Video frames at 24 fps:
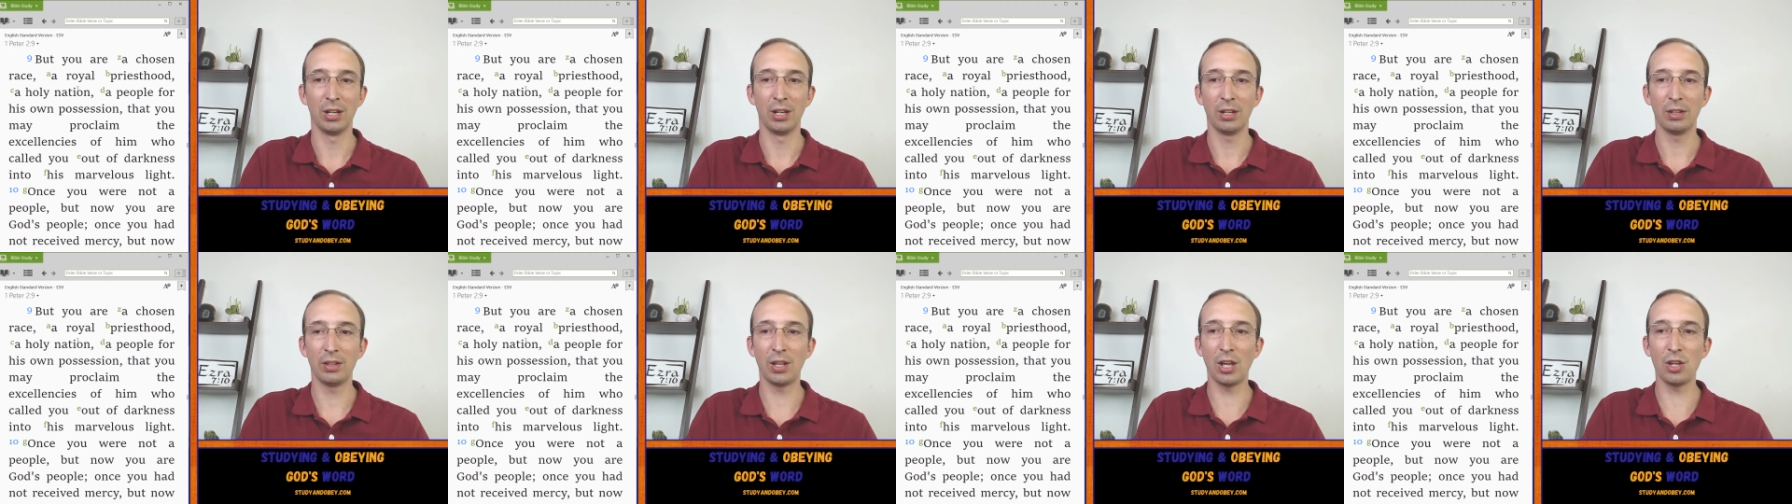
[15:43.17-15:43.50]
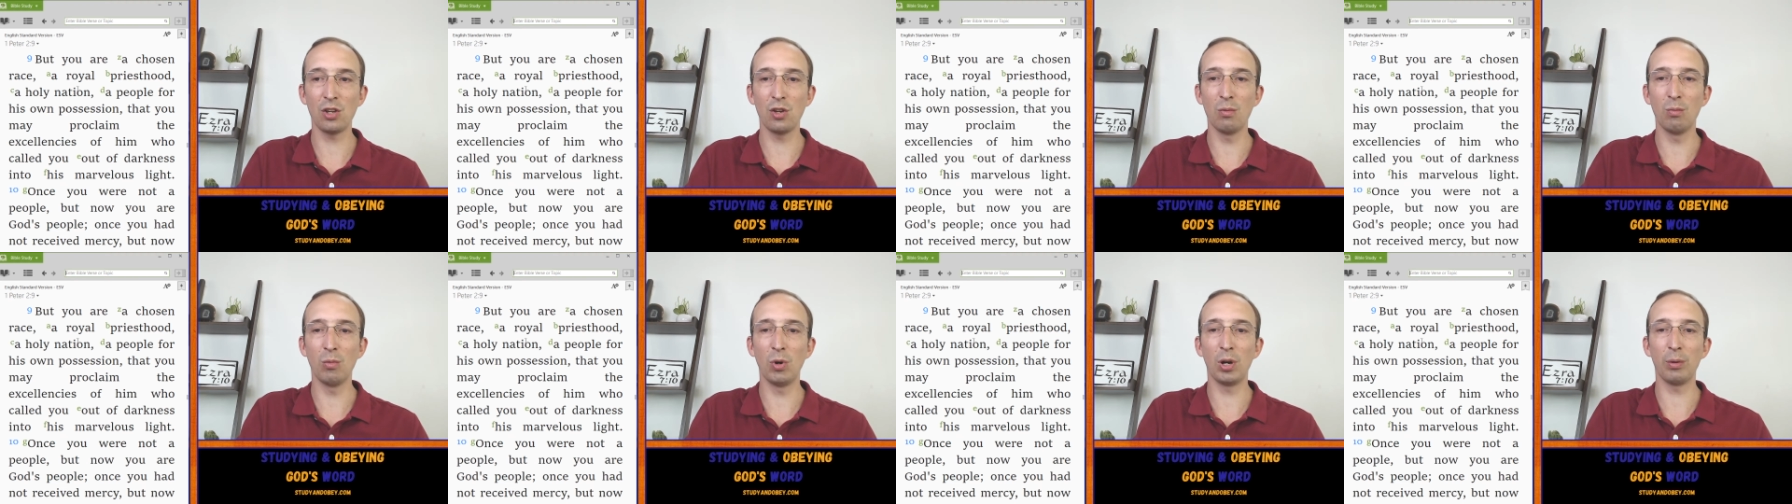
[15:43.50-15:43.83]
that
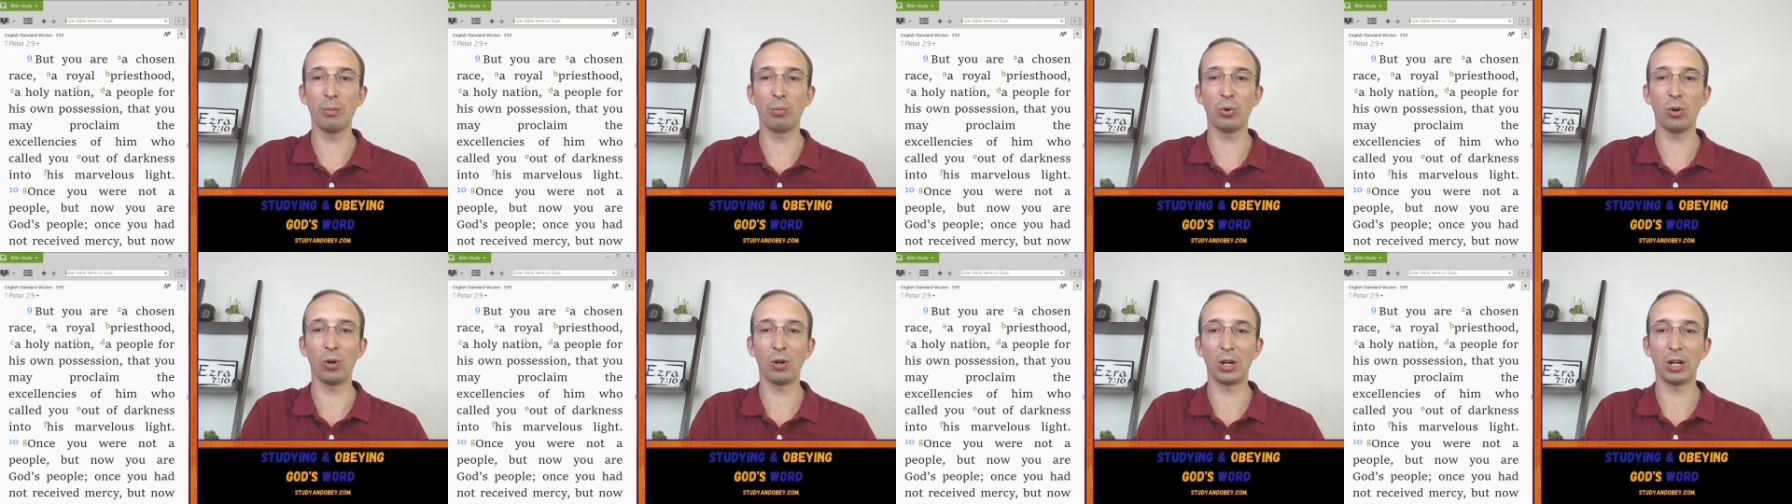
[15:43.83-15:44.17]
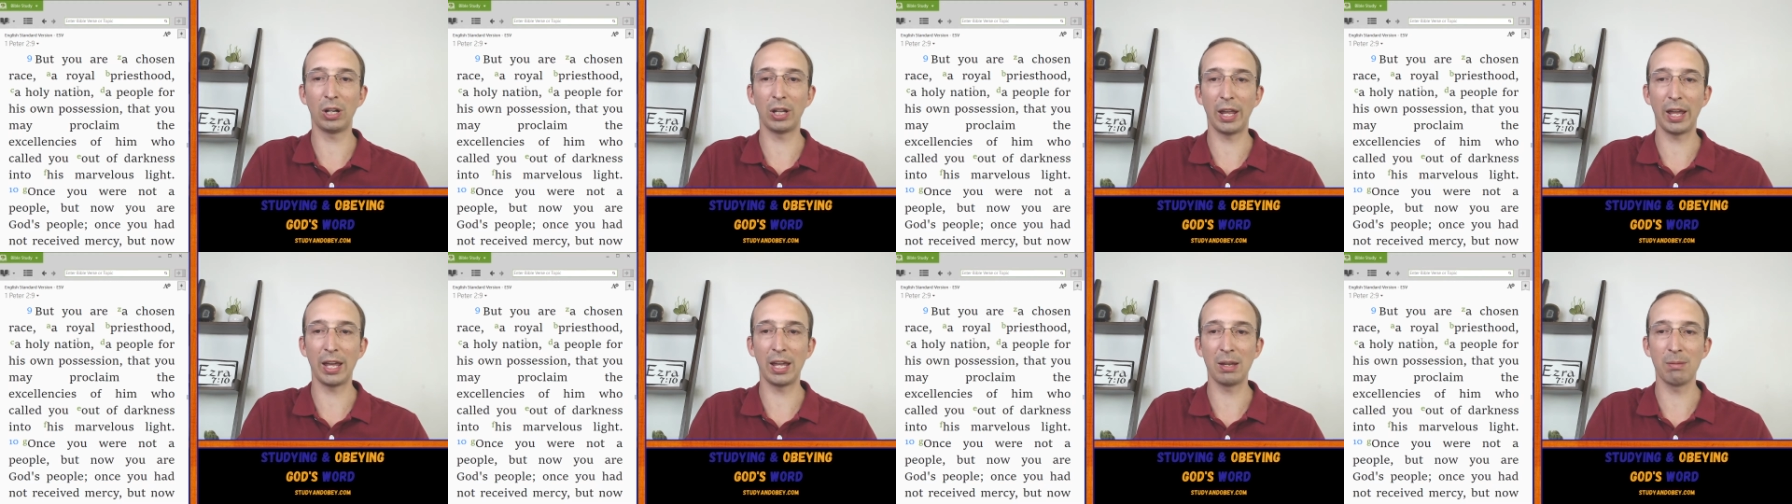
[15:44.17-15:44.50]
you may
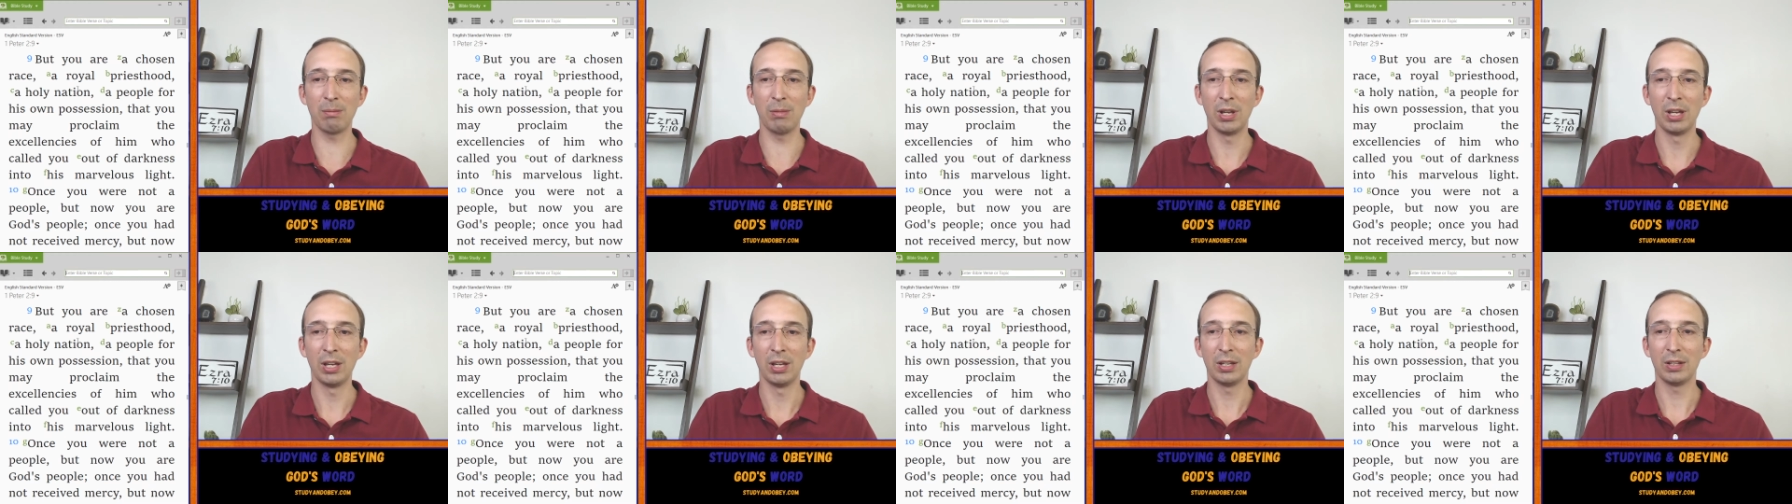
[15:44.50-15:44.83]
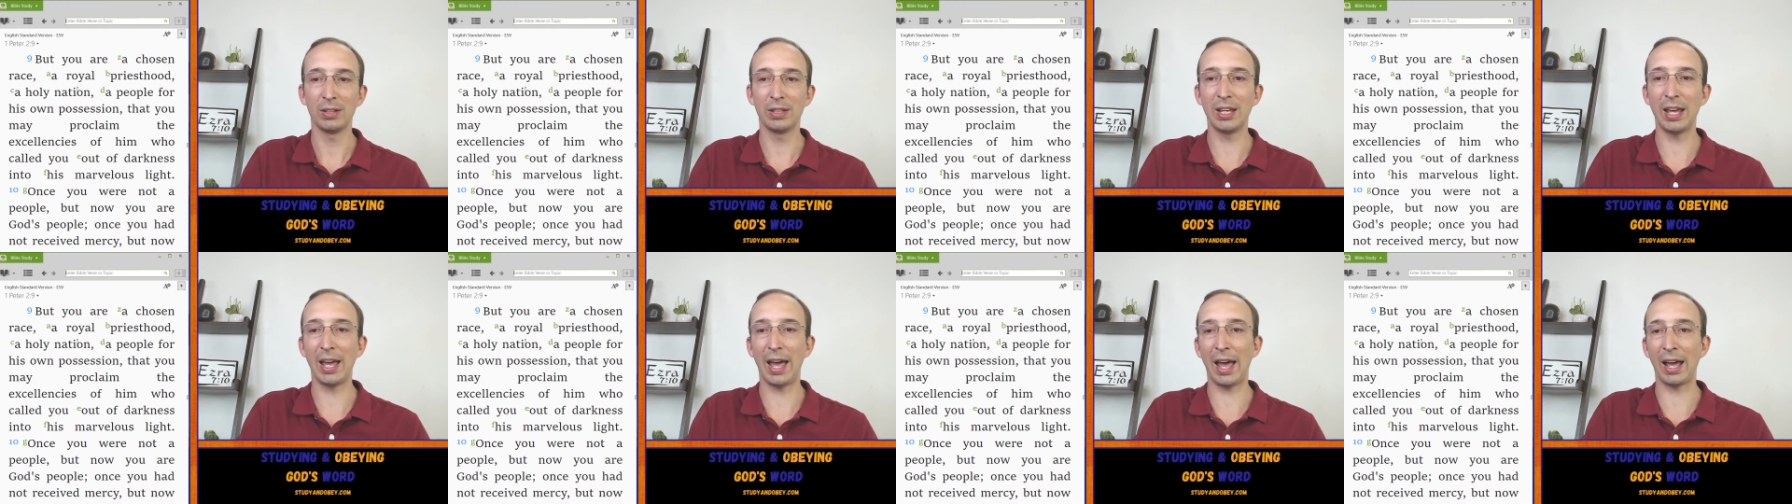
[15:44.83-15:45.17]
proclaim
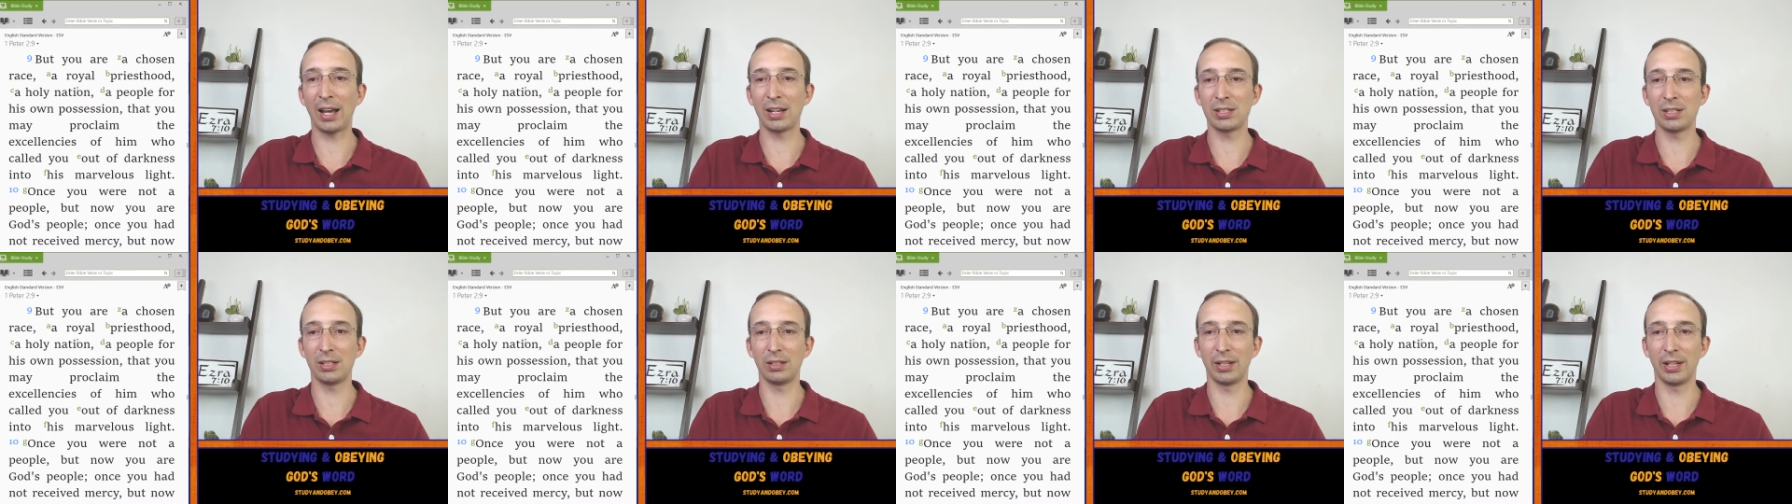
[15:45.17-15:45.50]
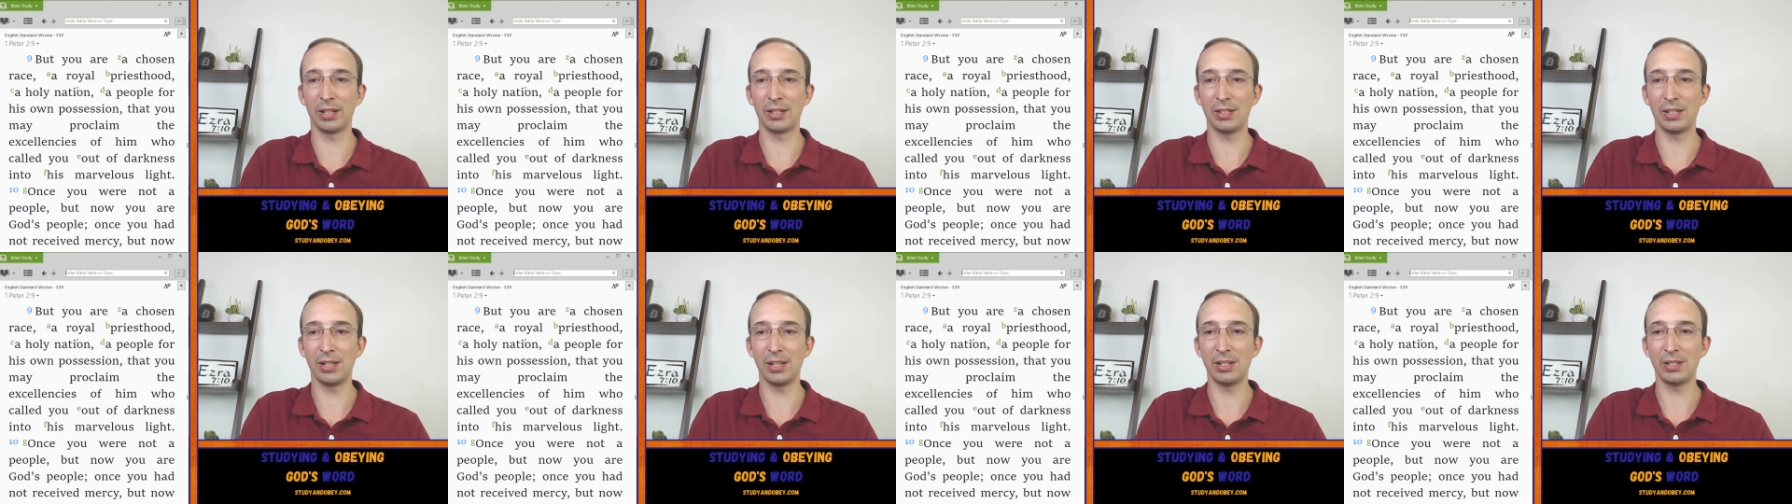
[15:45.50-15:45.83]
the
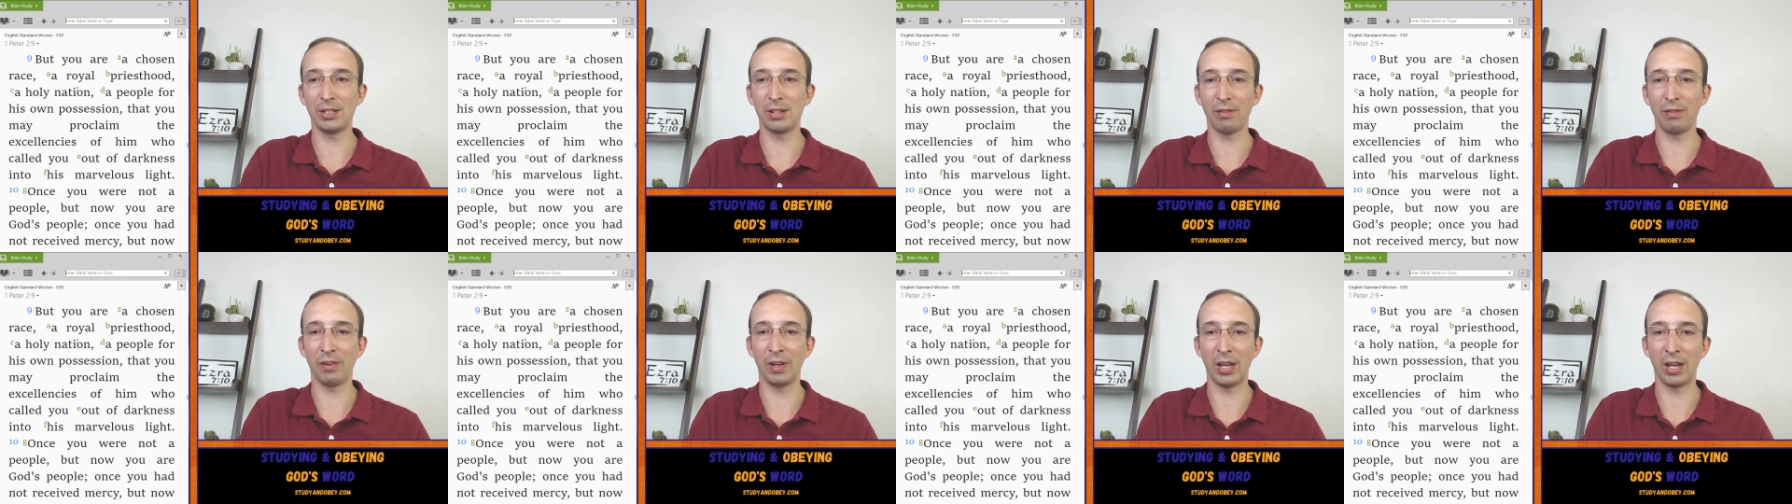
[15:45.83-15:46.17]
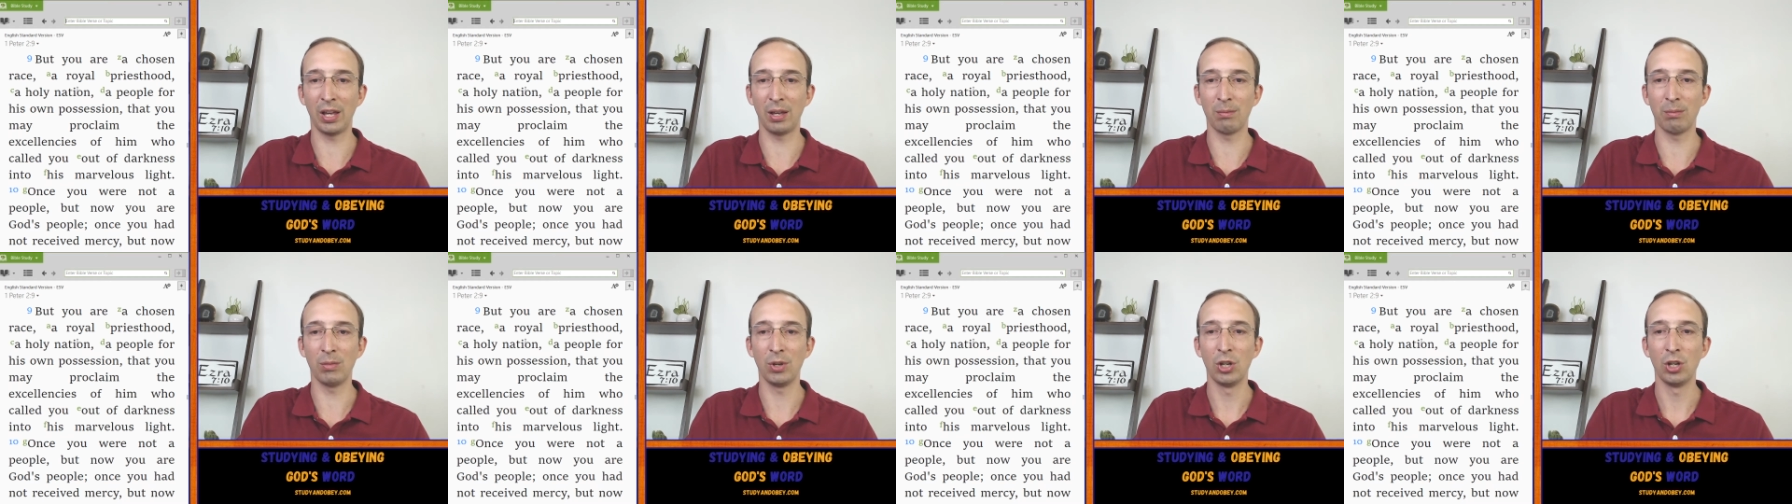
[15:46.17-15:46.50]
excellencies of
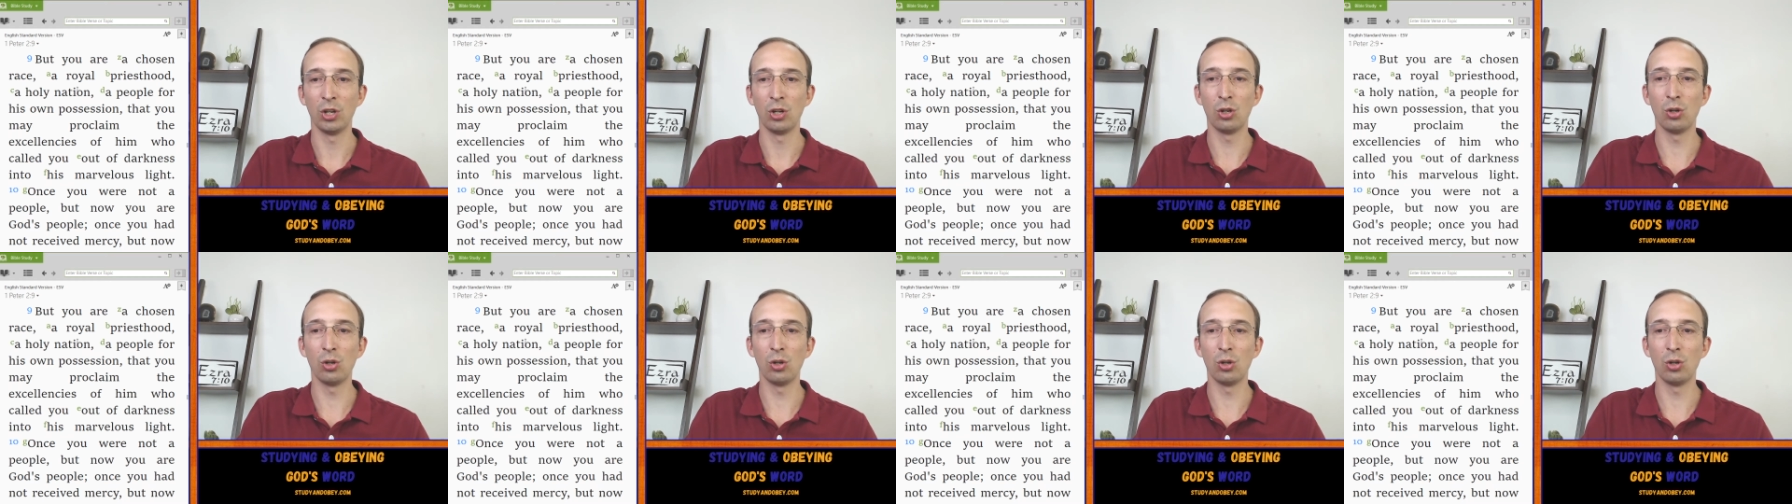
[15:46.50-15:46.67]
him